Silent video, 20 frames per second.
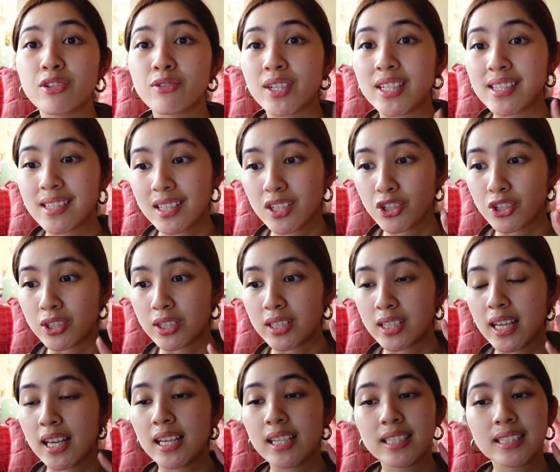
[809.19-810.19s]

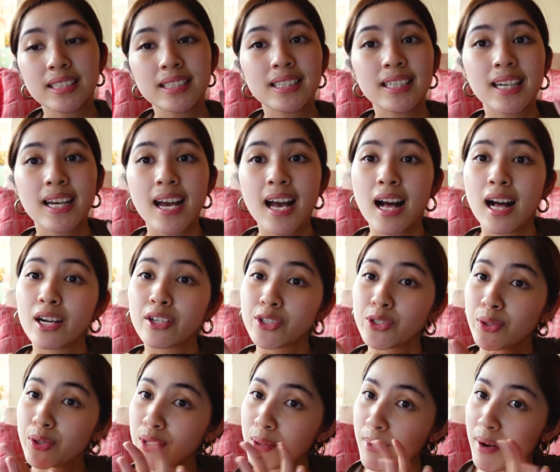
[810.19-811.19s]
transition and I'll
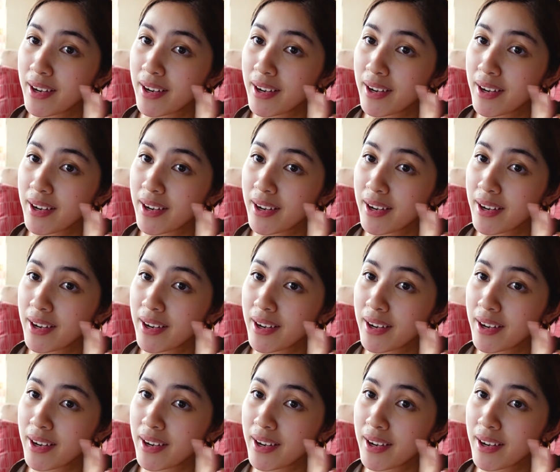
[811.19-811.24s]
show you the